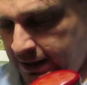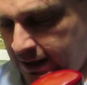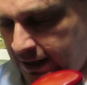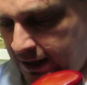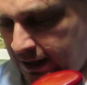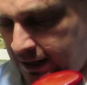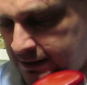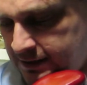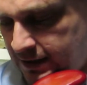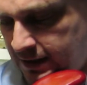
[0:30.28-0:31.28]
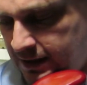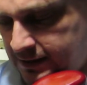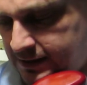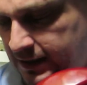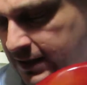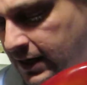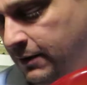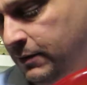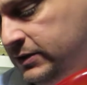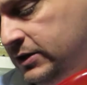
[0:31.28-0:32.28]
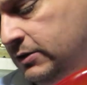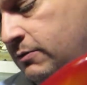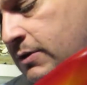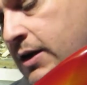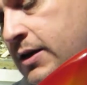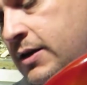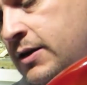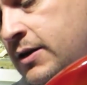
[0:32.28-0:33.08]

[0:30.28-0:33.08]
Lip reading: And see, I went to